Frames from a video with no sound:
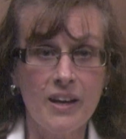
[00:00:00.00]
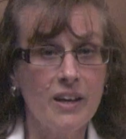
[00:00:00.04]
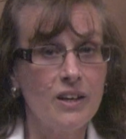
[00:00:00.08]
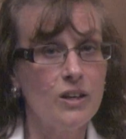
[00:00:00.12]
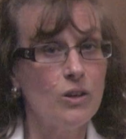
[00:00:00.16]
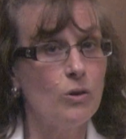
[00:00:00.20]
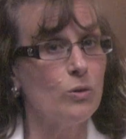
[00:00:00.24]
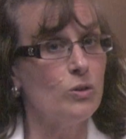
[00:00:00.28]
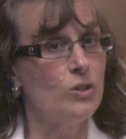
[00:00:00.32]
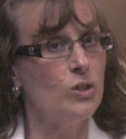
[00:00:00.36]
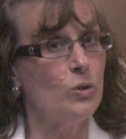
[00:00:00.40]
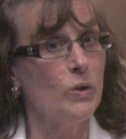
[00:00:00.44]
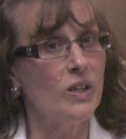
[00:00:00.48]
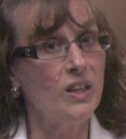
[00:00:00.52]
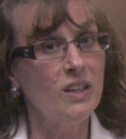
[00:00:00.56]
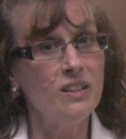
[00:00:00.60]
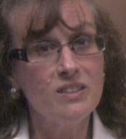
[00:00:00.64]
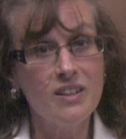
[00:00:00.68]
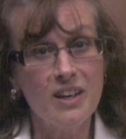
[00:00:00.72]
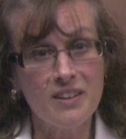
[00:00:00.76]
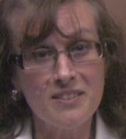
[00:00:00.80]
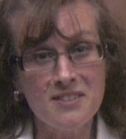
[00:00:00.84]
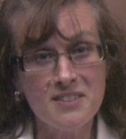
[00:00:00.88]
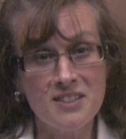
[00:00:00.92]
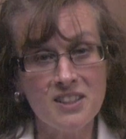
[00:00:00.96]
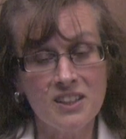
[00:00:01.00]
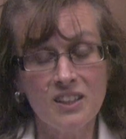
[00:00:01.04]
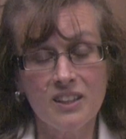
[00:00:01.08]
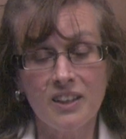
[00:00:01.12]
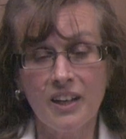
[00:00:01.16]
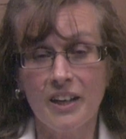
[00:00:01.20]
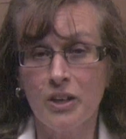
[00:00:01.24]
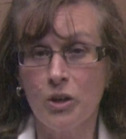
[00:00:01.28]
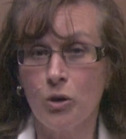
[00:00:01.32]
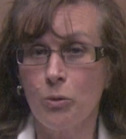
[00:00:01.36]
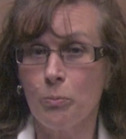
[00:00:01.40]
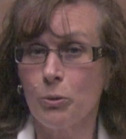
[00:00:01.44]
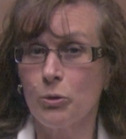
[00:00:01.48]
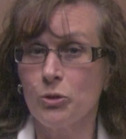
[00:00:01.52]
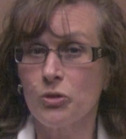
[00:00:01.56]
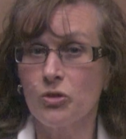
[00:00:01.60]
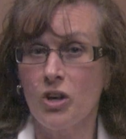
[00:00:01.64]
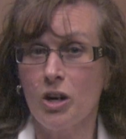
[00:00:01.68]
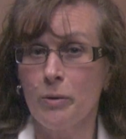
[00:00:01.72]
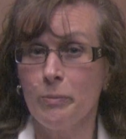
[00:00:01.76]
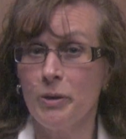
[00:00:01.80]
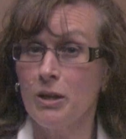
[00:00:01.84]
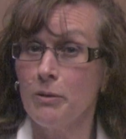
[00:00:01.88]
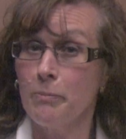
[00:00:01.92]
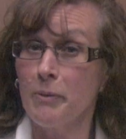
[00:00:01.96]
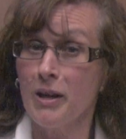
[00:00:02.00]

I don't do any testing. I don't prescribe any